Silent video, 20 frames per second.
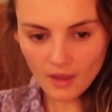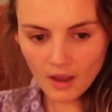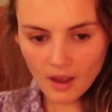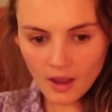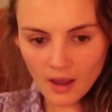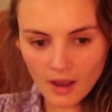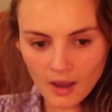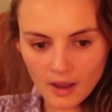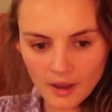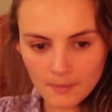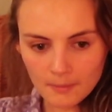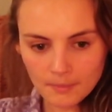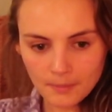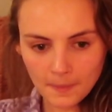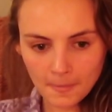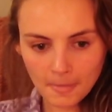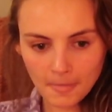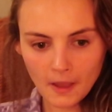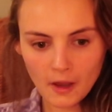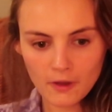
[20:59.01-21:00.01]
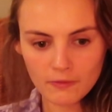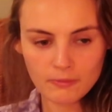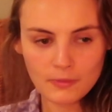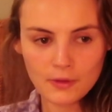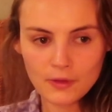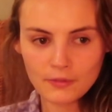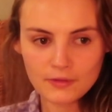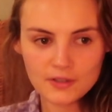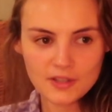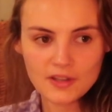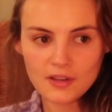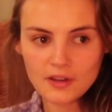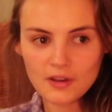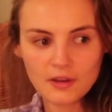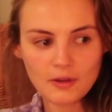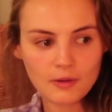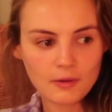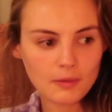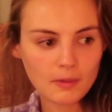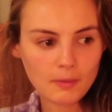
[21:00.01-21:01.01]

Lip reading: I've moved to